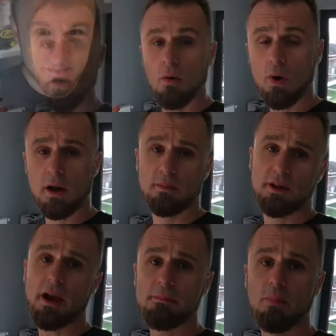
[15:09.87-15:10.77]
What about
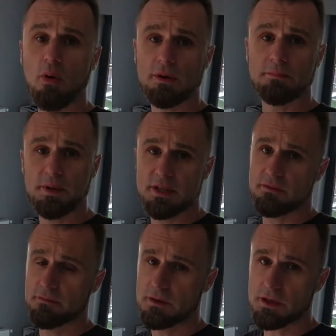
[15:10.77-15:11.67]
that important piece of
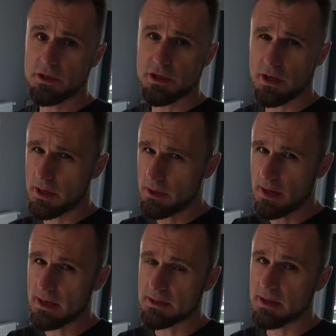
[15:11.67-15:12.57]
furniture in the
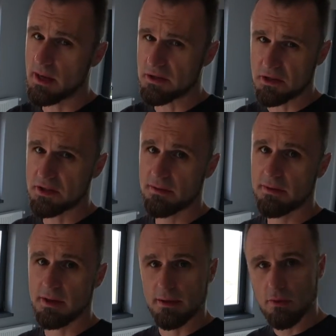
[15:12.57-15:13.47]
United States, the TV?